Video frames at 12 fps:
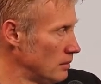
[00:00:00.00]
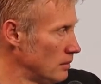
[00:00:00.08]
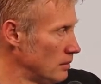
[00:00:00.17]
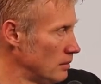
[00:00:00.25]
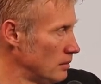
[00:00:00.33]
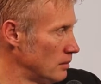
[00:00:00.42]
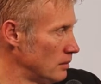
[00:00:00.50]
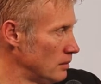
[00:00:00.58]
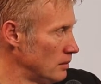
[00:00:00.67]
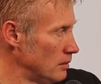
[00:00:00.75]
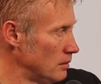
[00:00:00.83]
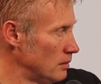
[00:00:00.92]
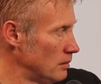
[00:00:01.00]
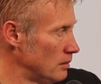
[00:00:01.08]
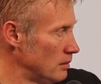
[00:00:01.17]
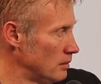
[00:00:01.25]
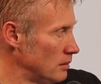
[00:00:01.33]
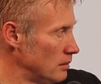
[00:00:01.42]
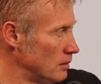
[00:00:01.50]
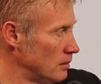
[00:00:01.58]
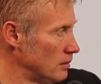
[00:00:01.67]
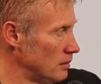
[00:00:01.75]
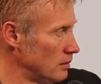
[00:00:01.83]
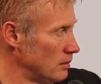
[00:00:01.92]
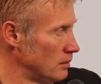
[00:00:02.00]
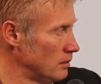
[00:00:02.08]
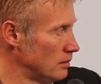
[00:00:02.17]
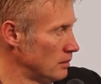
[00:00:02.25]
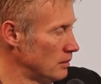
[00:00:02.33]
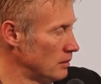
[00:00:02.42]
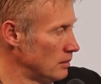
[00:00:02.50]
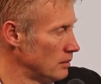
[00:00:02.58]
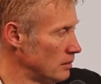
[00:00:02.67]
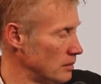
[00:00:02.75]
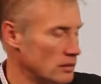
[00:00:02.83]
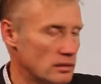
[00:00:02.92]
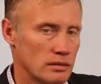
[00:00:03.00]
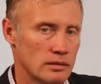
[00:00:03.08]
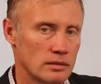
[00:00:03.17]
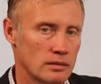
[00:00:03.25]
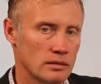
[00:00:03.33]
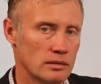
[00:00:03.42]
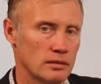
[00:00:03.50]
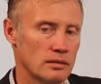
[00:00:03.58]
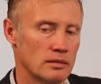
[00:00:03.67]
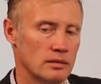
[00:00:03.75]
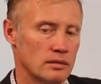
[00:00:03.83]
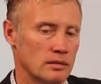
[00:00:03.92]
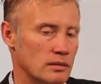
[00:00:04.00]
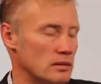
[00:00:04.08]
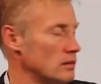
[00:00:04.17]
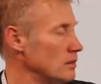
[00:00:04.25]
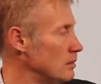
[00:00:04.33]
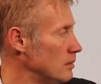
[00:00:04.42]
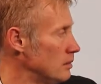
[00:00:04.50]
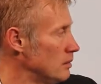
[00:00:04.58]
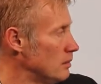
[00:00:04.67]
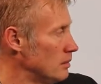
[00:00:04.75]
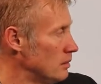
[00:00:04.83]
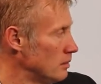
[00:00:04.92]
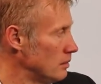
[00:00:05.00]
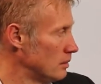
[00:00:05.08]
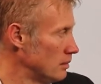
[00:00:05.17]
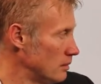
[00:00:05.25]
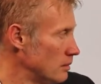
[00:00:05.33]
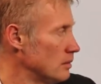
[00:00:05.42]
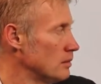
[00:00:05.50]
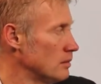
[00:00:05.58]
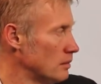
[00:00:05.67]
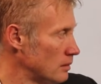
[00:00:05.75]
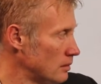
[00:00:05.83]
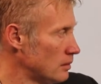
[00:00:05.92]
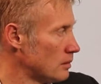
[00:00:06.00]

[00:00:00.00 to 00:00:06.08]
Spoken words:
(not speaking)